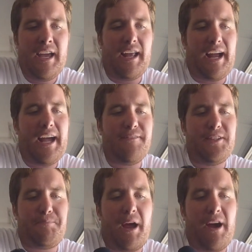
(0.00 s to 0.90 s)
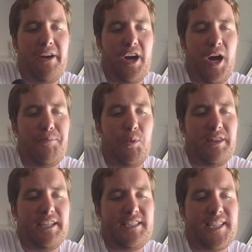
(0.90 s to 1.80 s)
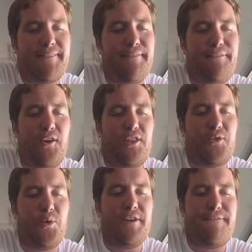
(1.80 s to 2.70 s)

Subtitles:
and I have this paired up with a 7'3"